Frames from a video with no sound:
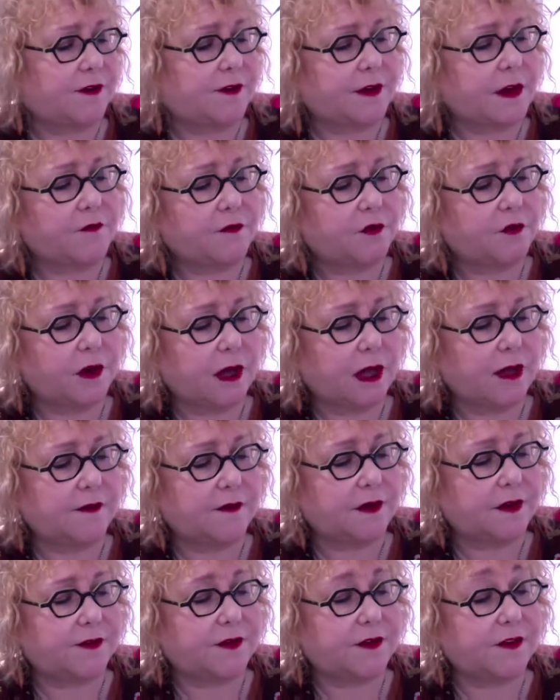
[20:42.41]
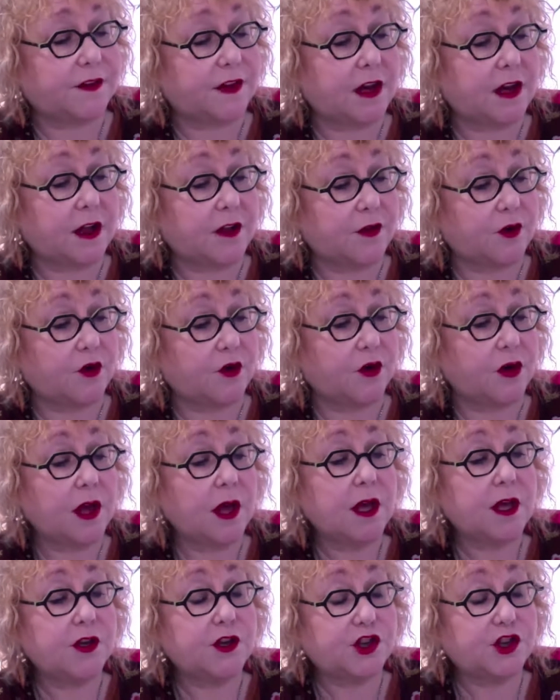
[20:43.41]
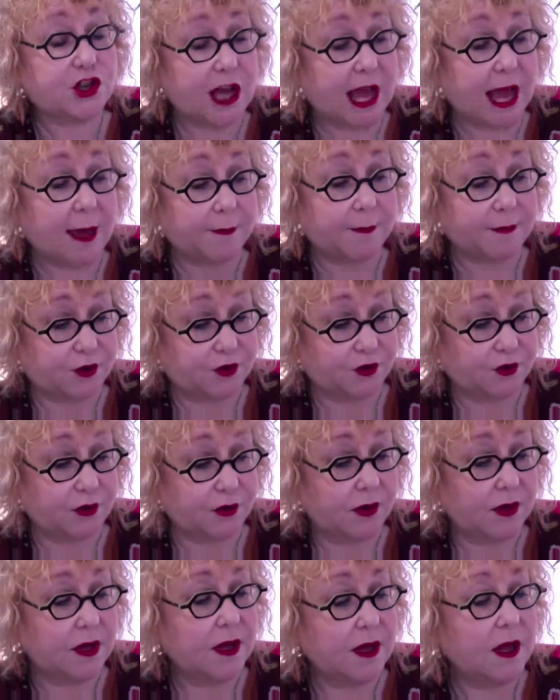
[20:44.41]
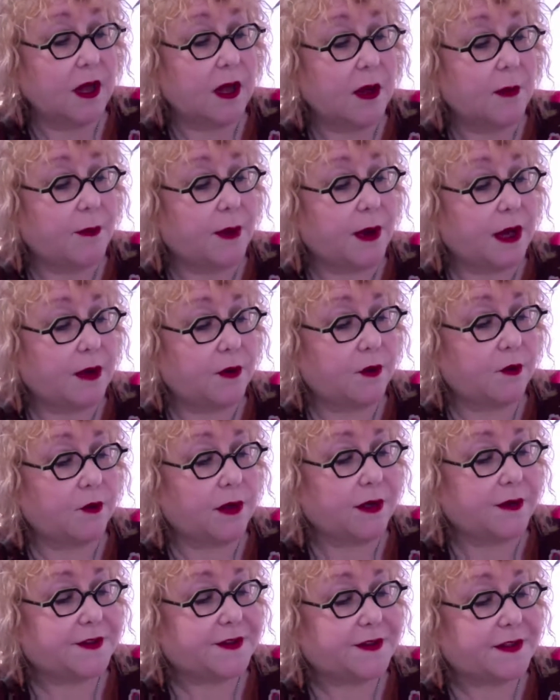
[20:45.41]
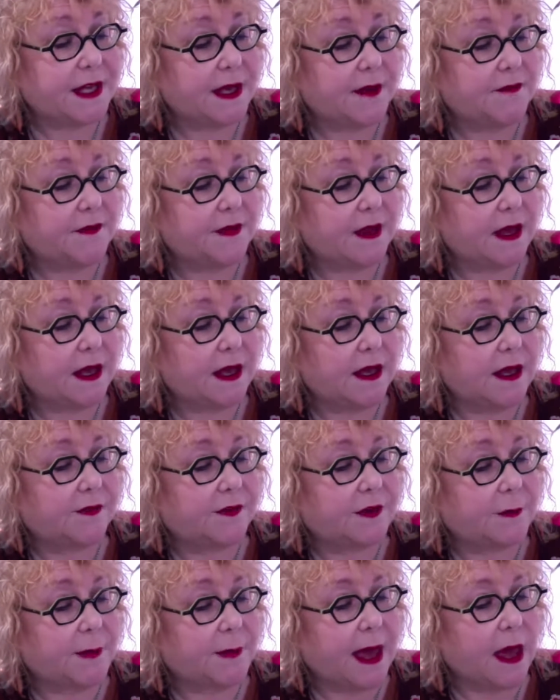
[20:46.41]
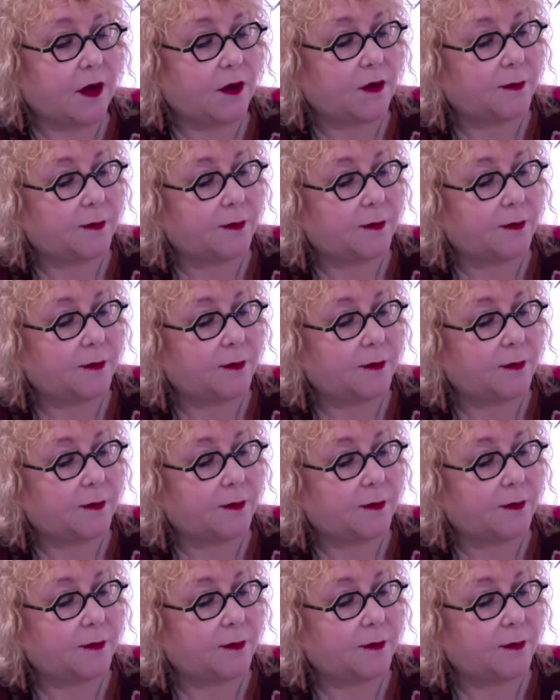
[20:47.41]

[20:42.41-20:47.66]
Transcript: Self-forgiveness is another chapter, but receiving is about,